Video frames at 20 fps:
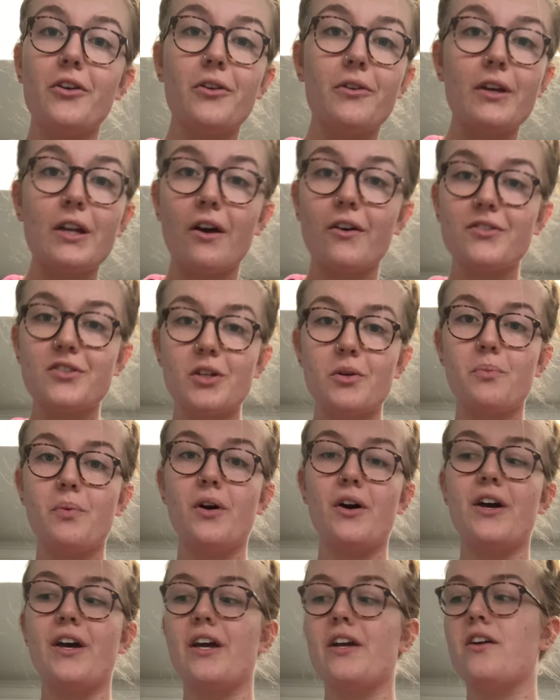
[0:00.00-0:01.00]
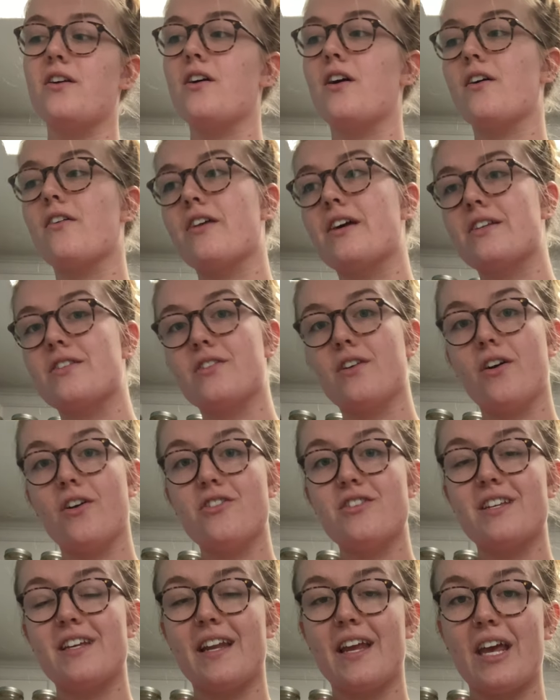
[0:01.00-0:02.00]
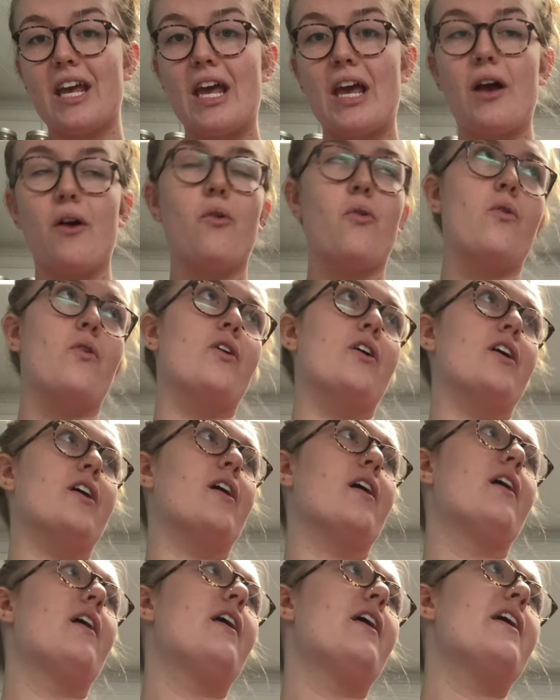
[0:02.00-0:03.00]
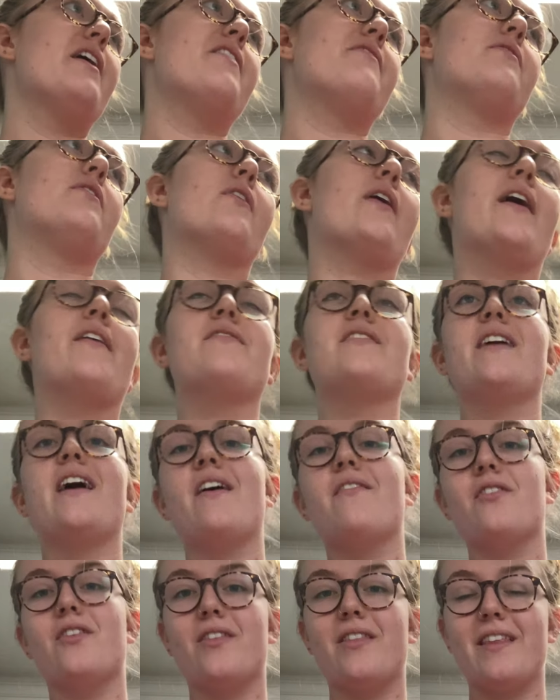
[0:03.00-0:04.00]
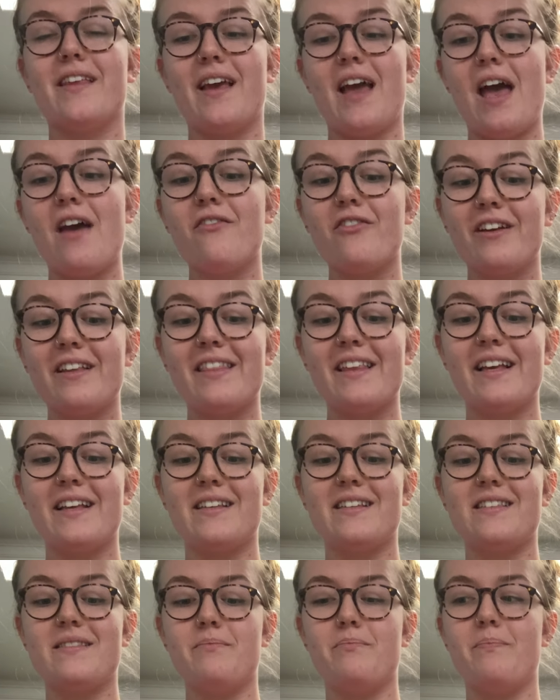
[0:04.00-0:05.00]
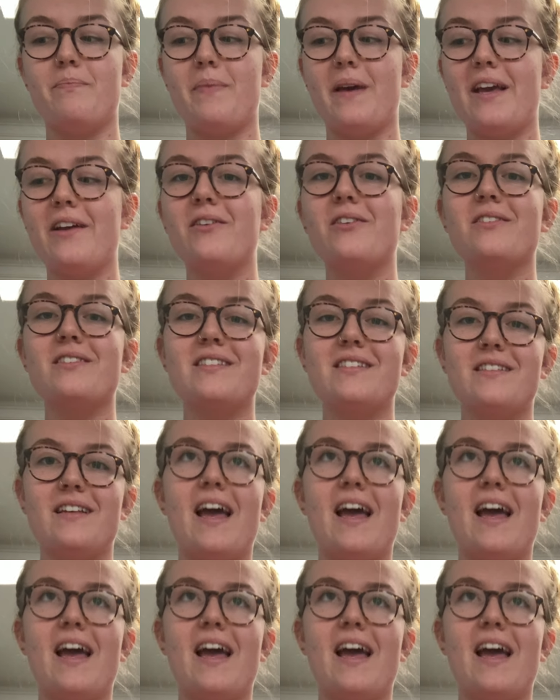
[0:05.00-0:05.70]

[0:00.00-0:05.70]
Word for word: You can also put garlic salt in it or if you have the everything everything's bagels